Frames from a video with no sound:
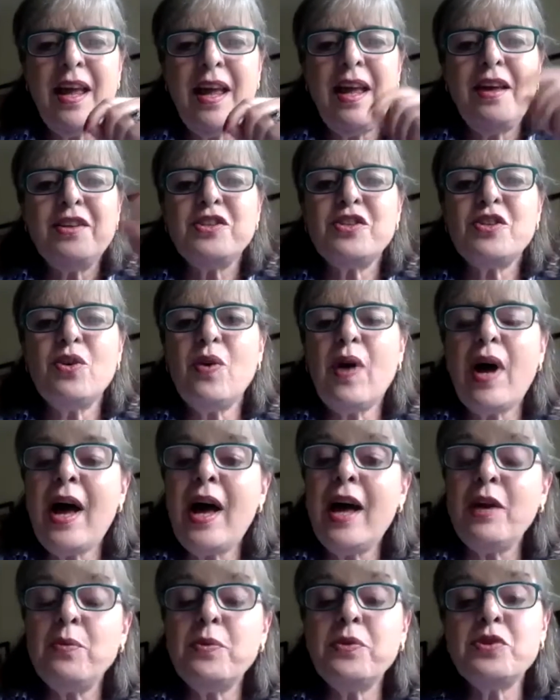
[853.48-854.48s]
So
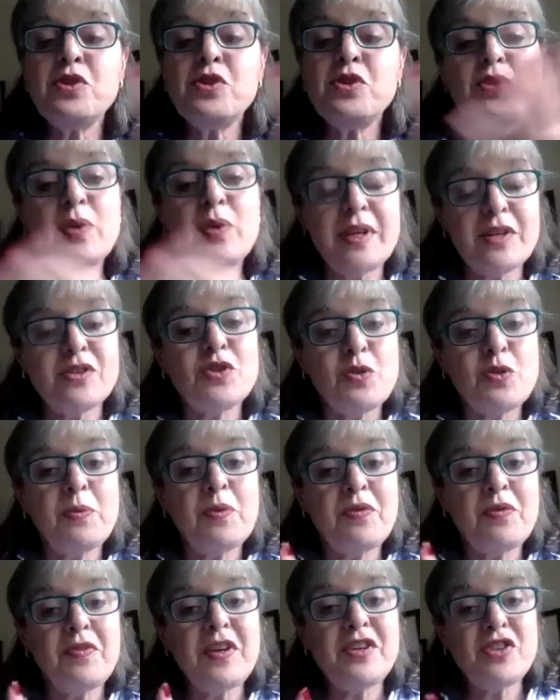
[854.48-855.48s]
I was doing
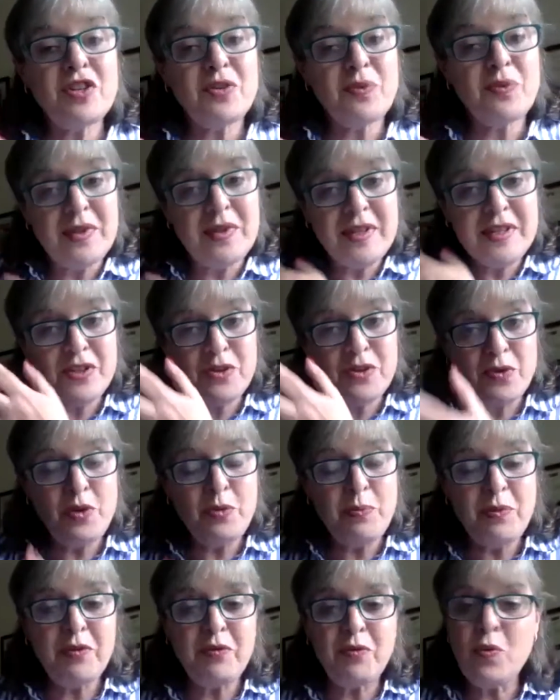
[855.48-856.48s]
supervision with this
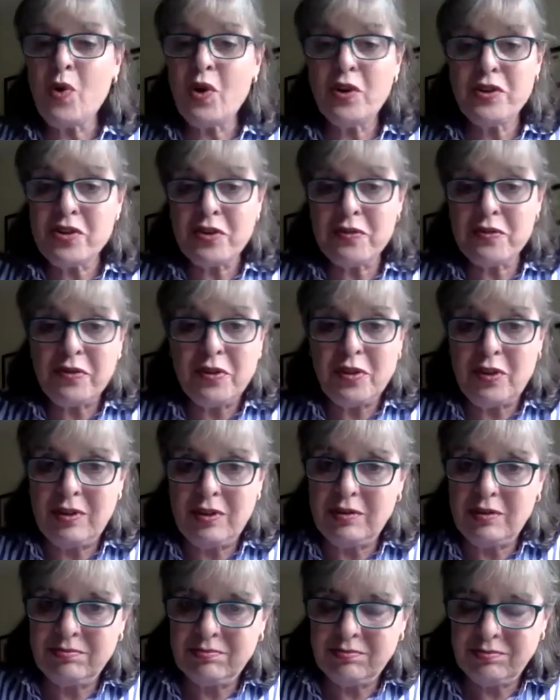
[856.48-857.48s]
group of wonderful,
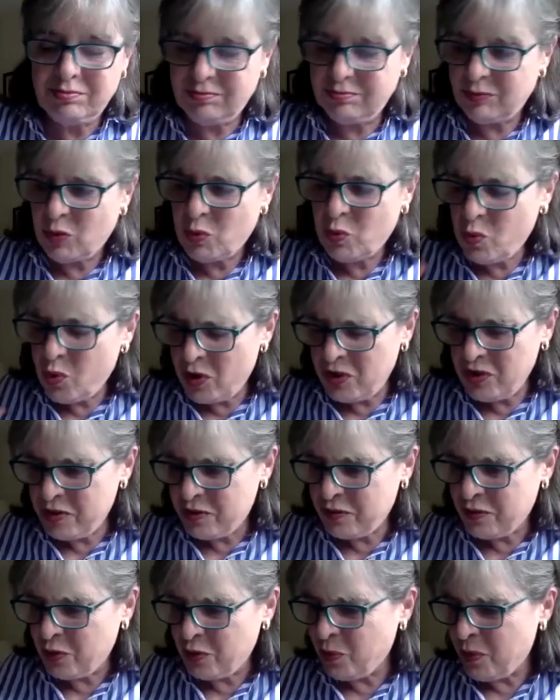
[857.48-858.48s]

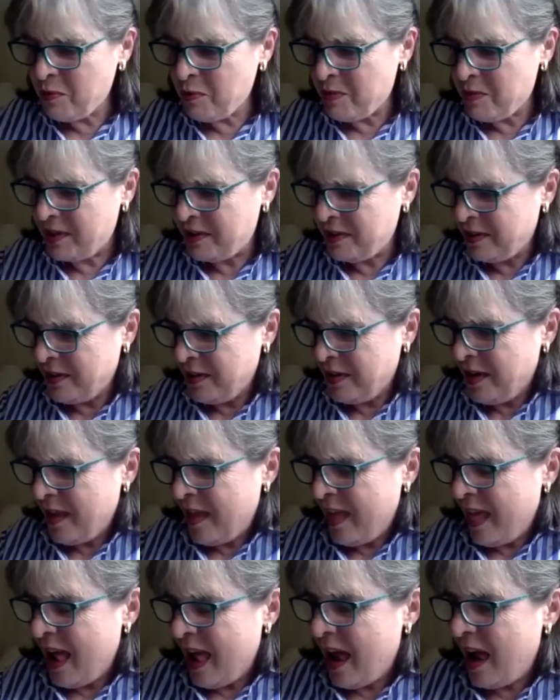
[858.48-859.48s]
wonderful women.
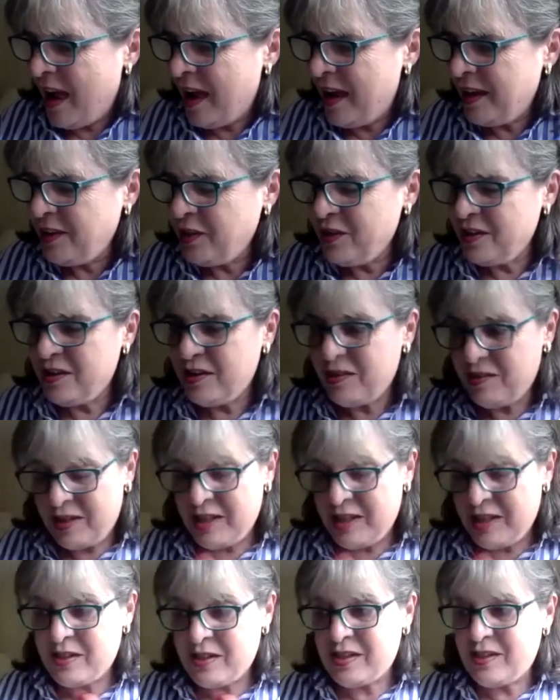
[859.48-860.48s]
And
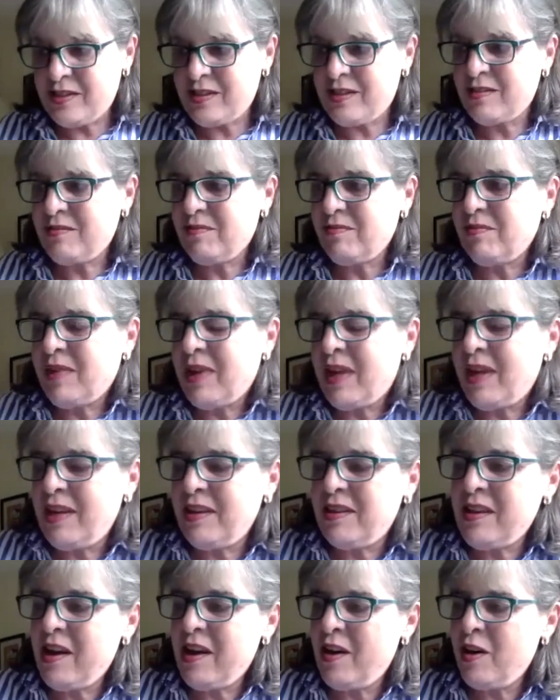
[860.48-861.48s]
this
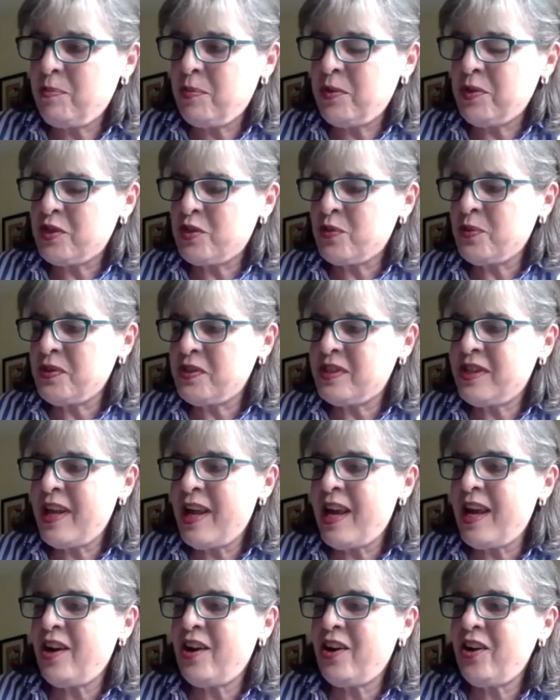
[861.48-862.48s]
therapist was
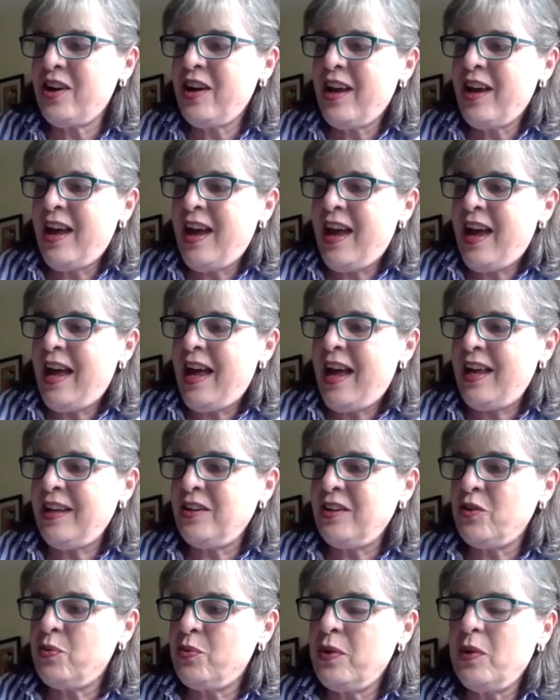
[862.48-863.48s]
there,
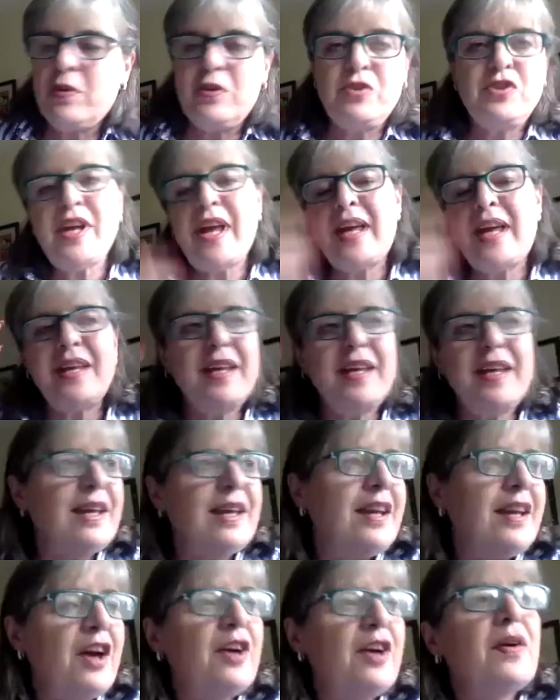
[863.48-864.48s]
and we were checking in,
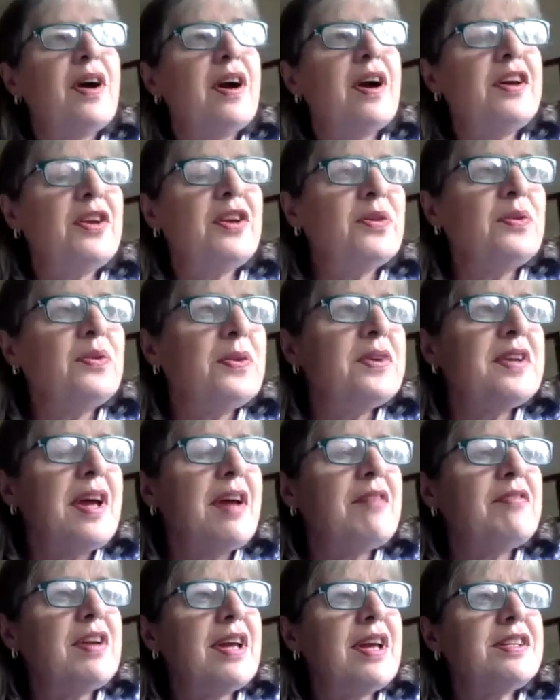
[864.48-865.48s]
how are you, and whatever.
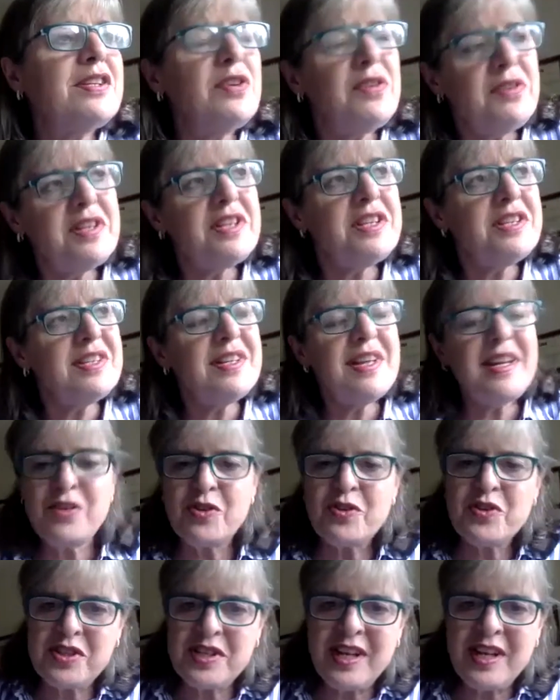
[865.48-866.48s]
And I said, this is an
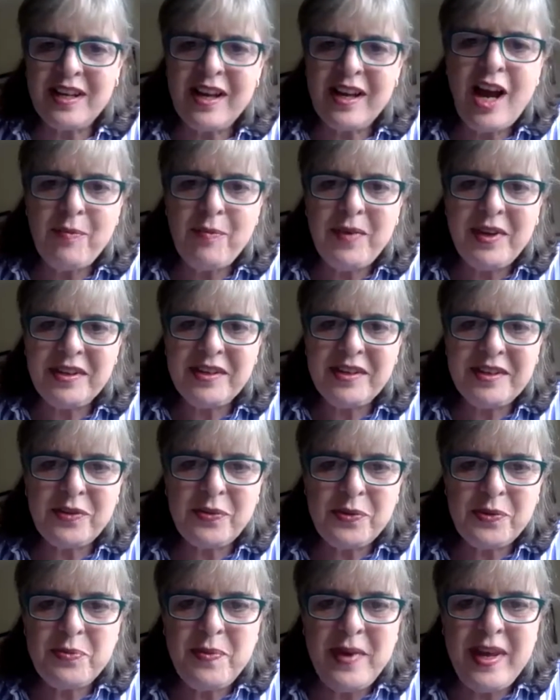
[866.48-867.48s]
interesting comment that
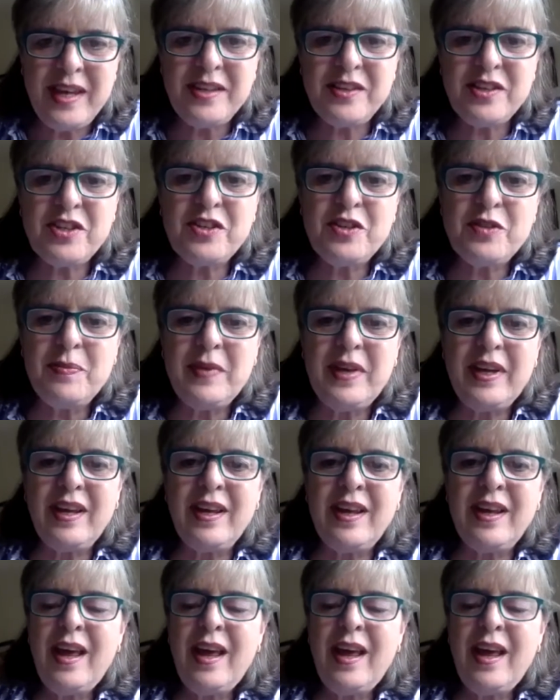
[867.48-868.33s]
was made to me.